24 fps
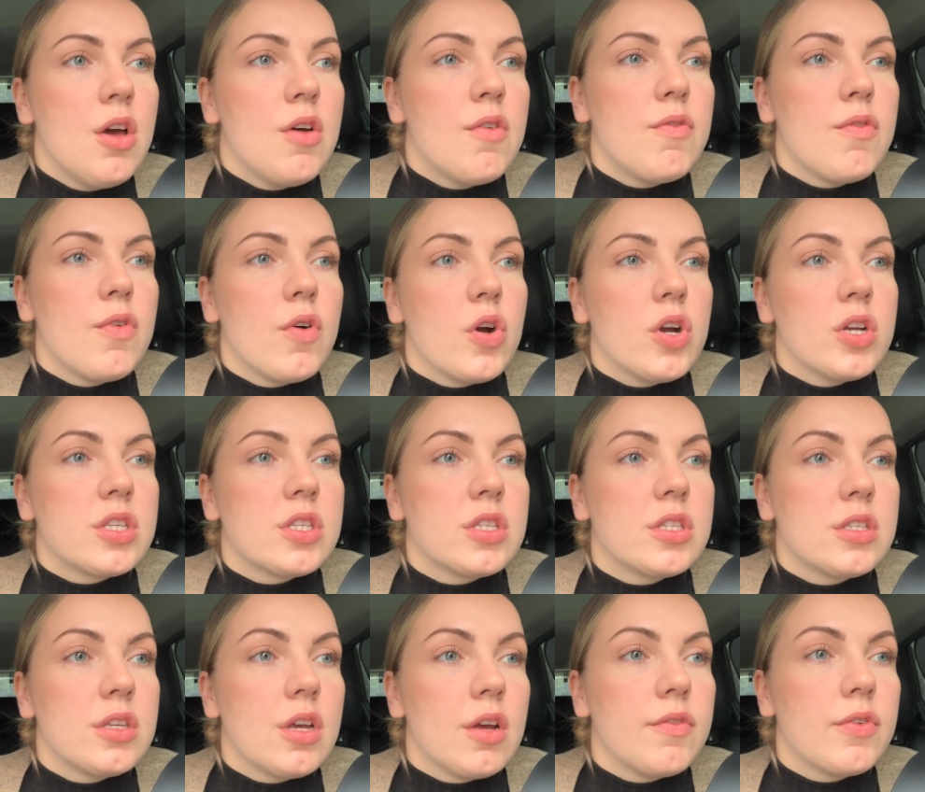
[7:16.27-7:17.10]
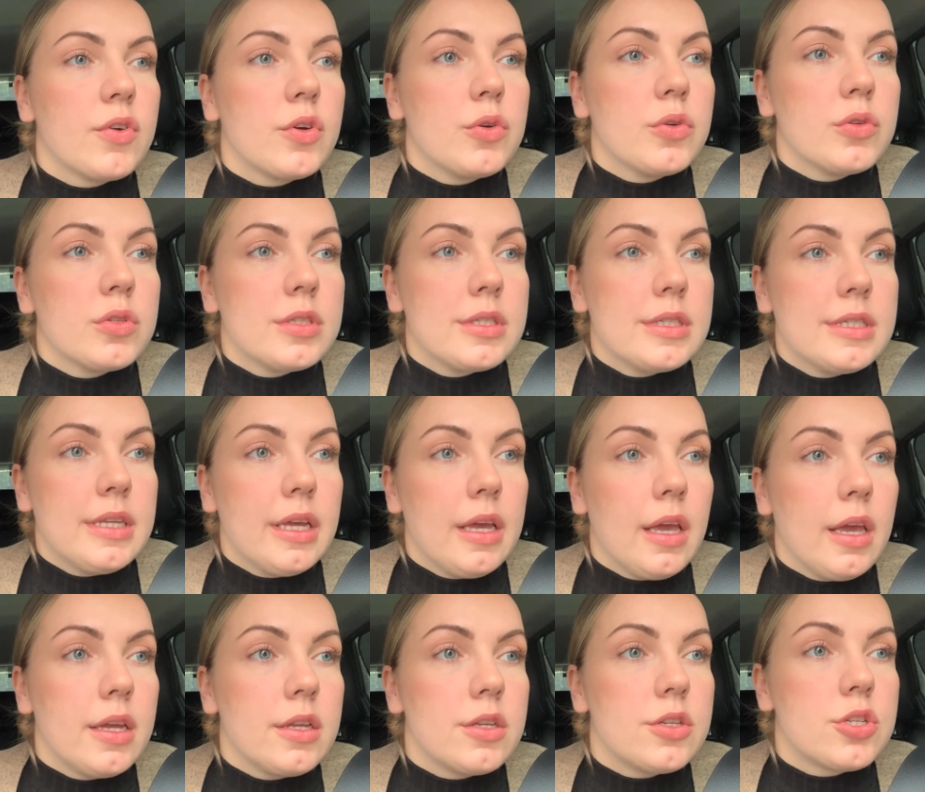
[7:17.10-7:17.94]
for a cervical
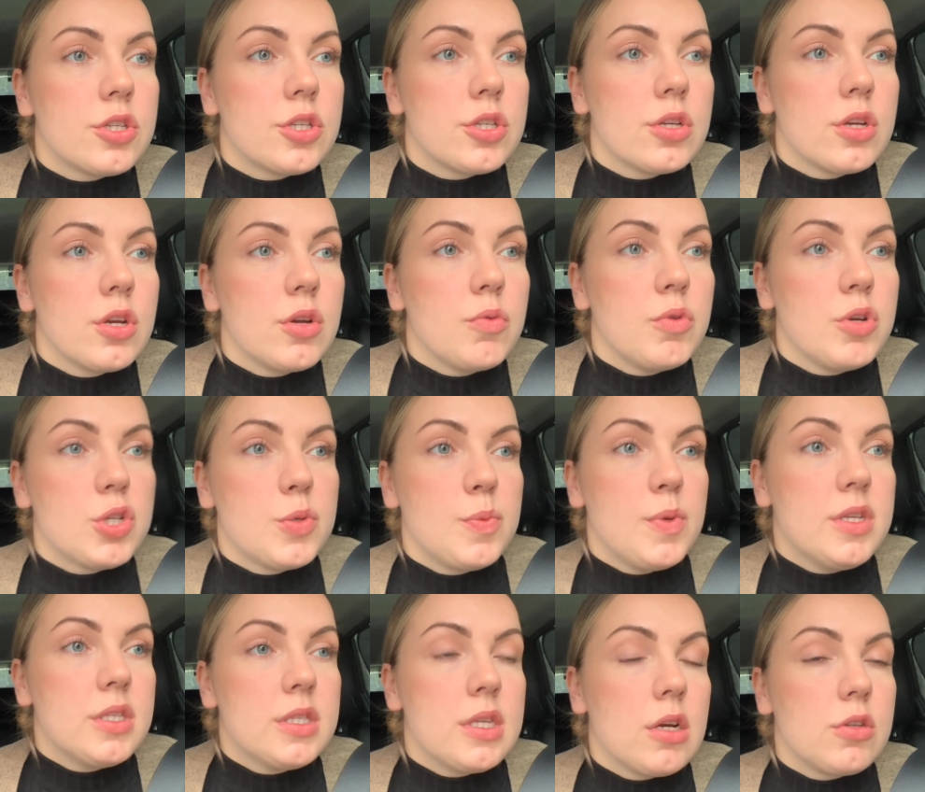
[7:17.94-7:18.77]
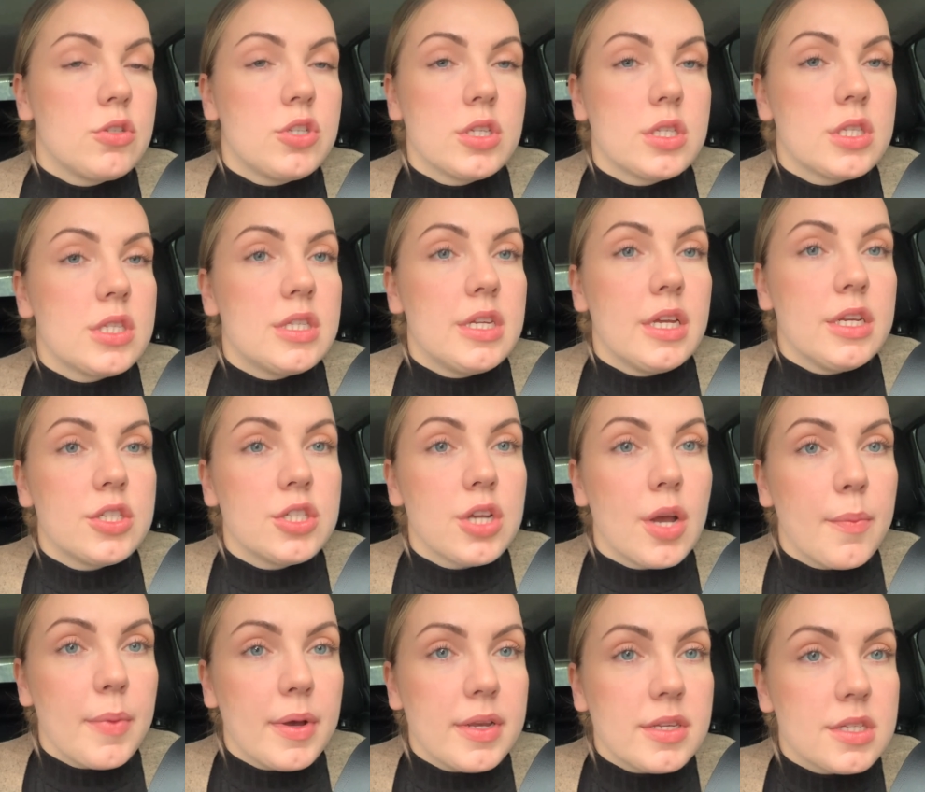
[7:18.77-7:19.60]
stitch, which means I'll just stitch
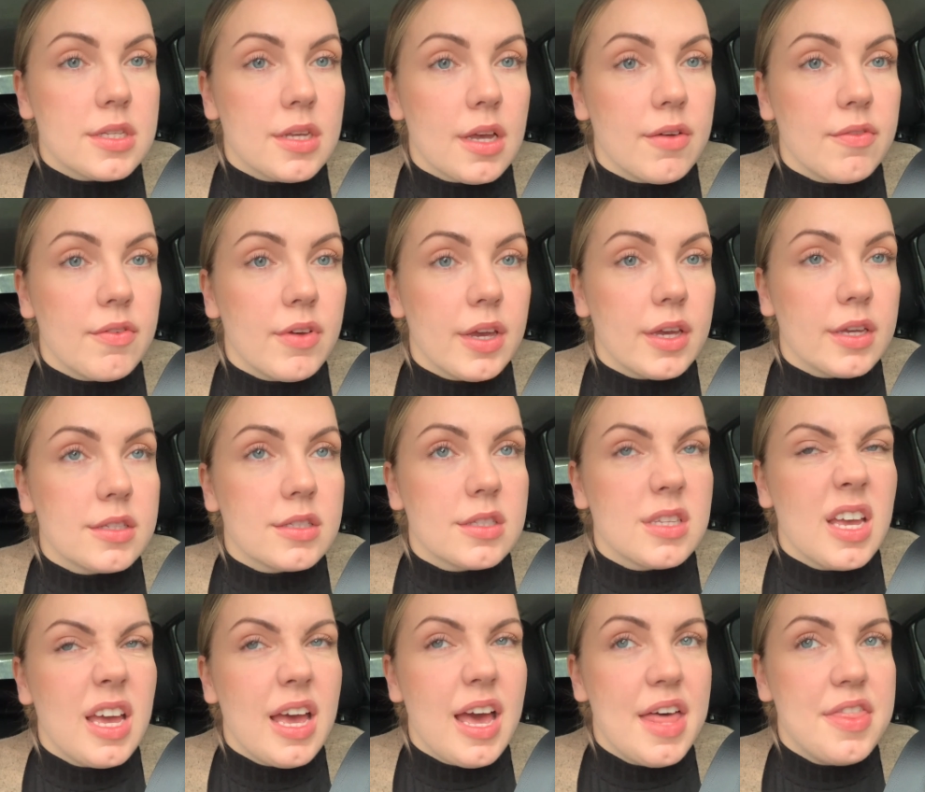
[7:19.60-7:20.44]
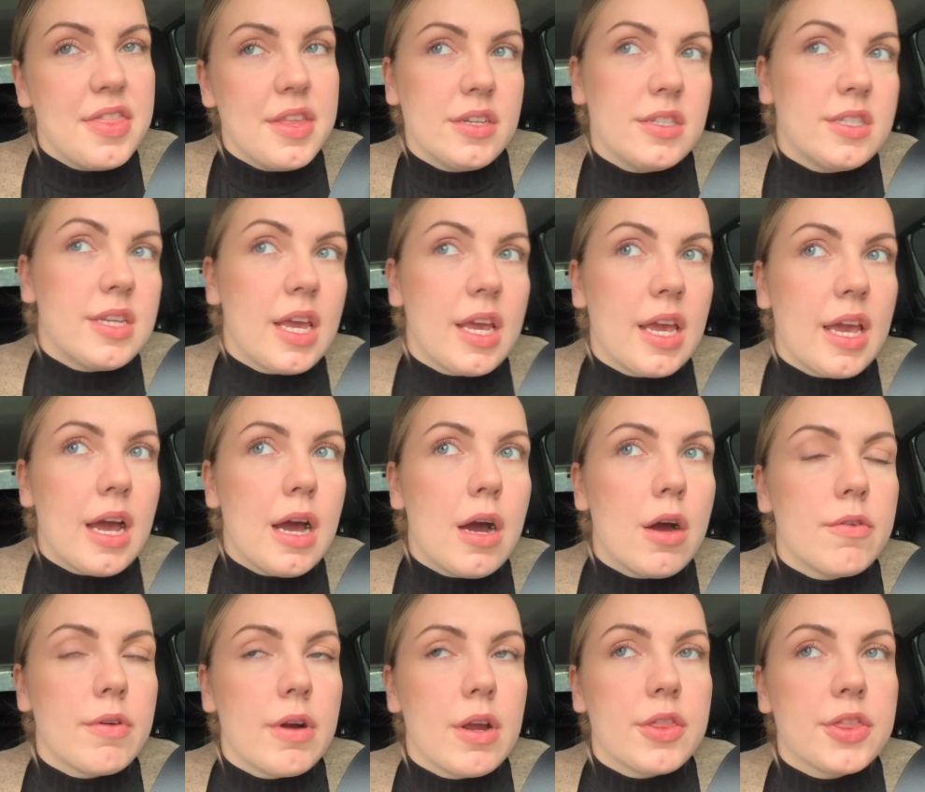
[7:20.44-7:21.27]
up my cervix and then take it
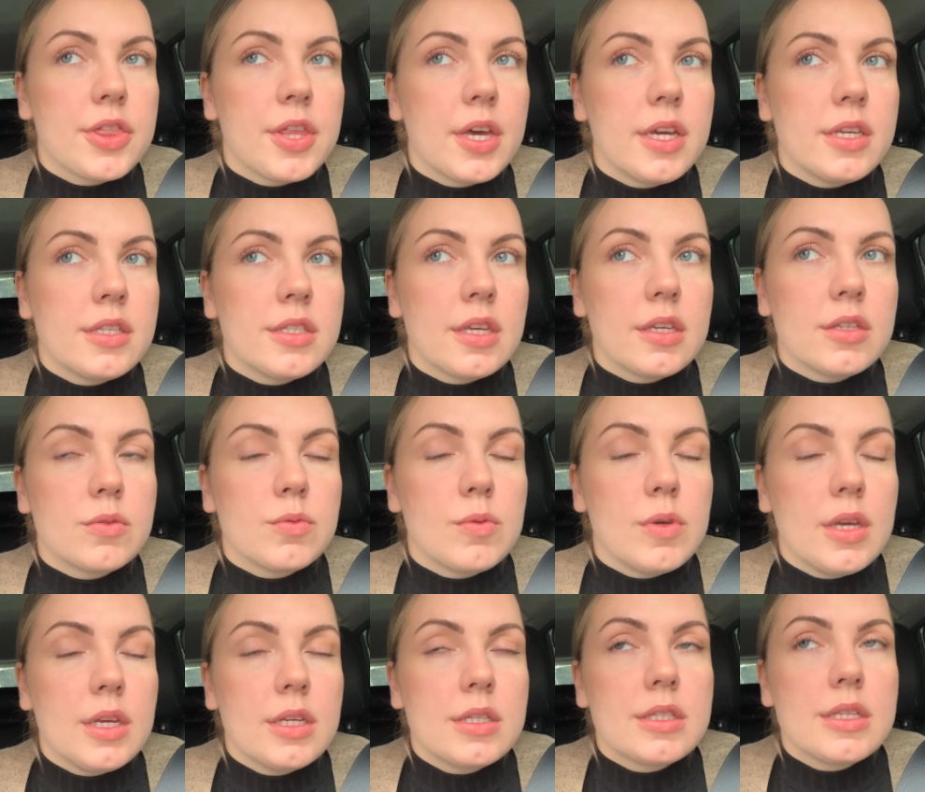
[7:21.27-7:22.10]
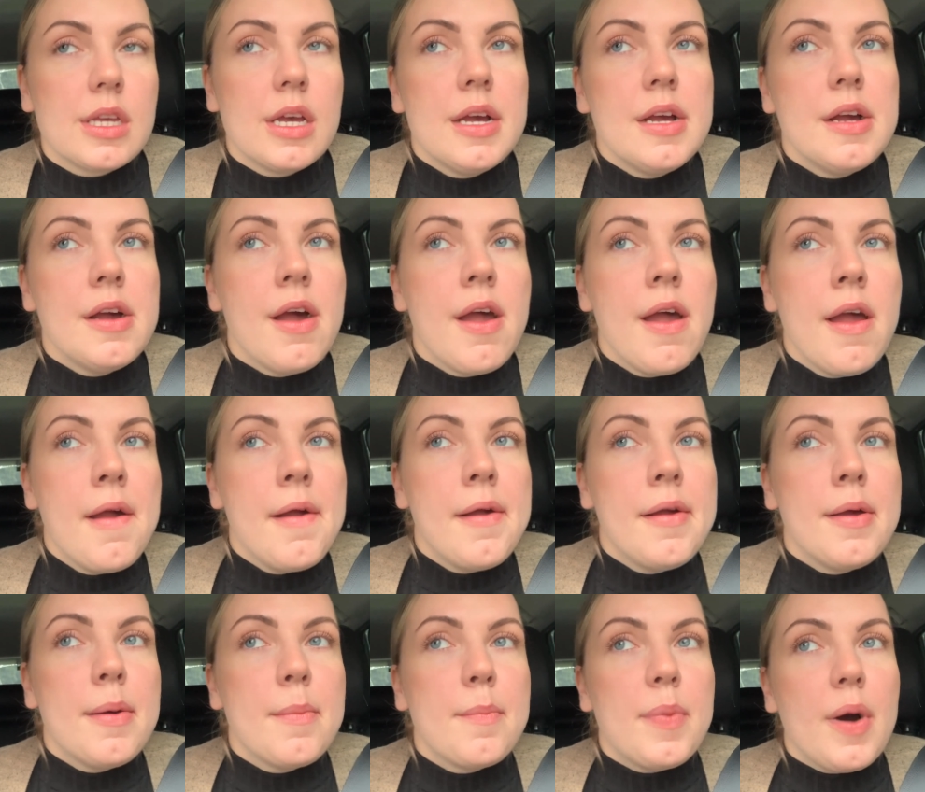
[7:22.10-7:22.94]
out around 36 weeks.
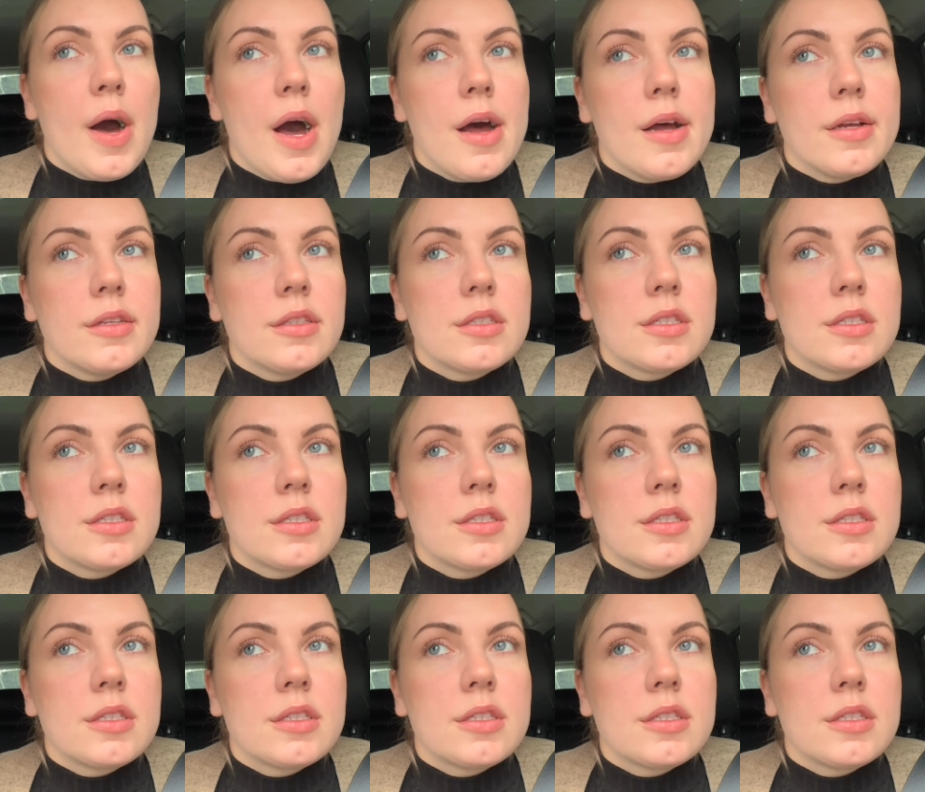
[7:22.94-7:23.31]
But